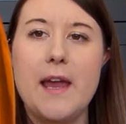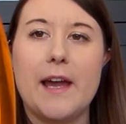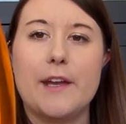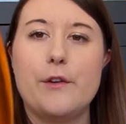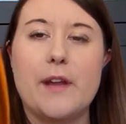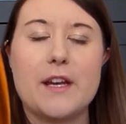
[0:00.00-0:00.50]

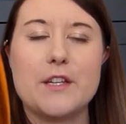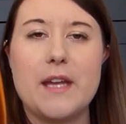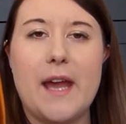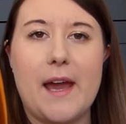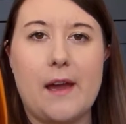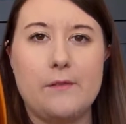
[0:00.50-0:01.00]
I don't
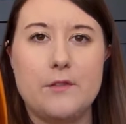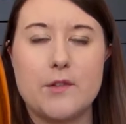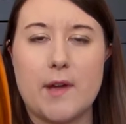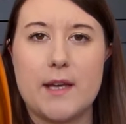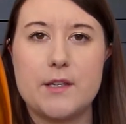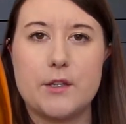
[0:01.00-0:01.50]
actually have
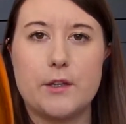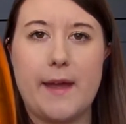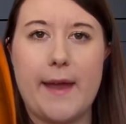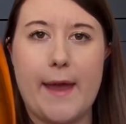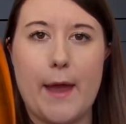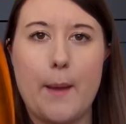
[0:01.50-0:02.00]
dry dull
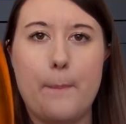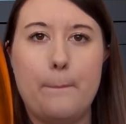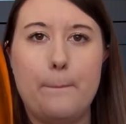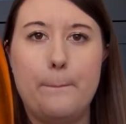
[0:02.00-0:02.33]
hair,